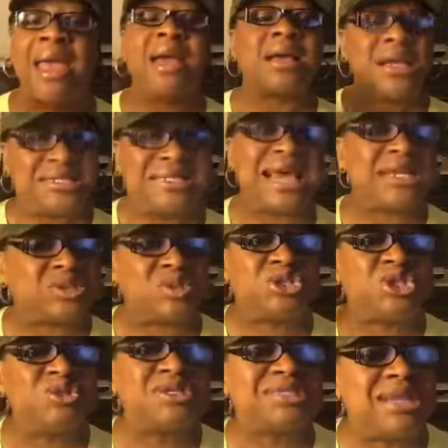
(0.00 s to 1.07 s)
Because that's
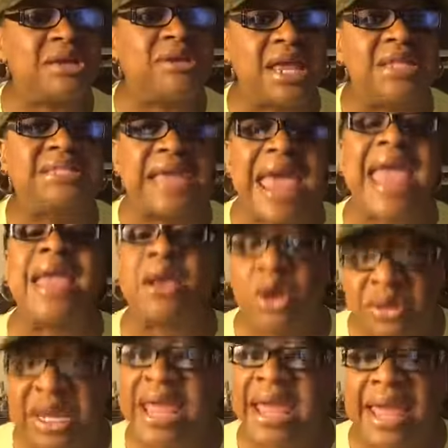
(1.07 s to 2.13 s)
what you still
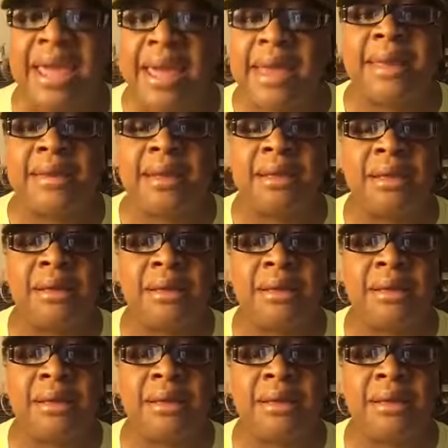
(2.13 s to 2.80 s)
entangled in.